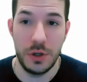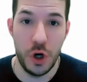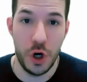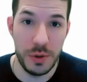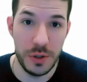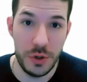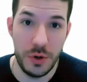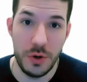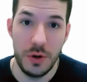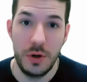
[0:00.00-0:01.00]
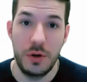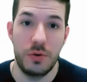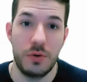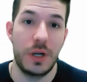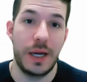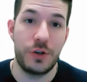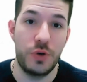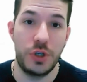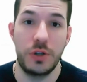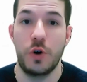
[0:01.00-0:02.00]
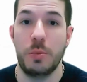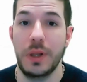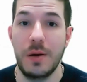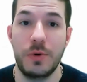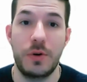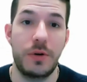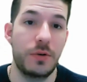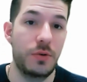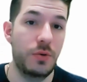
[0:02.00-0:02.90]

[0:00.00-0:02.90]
carpenter or an electrician or a plumber